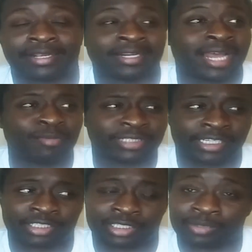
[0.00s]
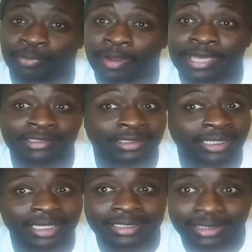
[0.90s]
And I was actually surprised. Like
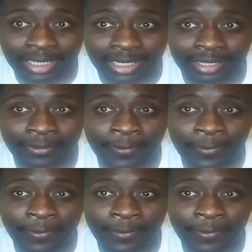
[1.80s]
I said,